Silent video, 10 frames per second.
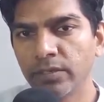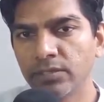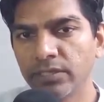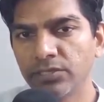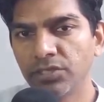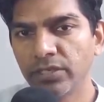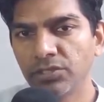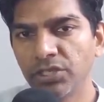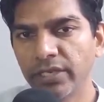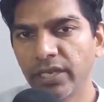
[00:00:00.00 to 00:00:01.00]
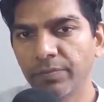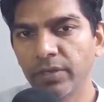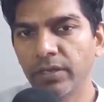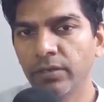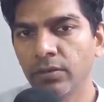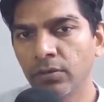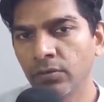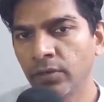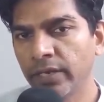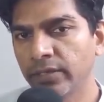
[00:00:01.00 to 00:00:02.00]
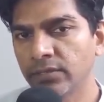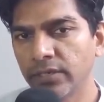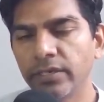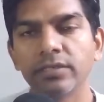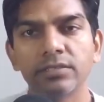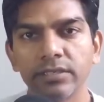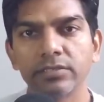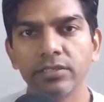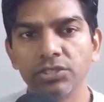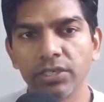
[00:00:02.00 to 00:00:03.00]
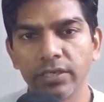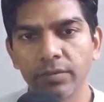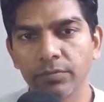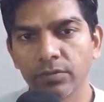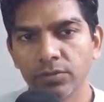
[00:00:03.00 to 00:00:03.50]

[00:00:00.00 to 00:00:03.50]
is 16 j cap, or I can say, right, it's 16 j cap.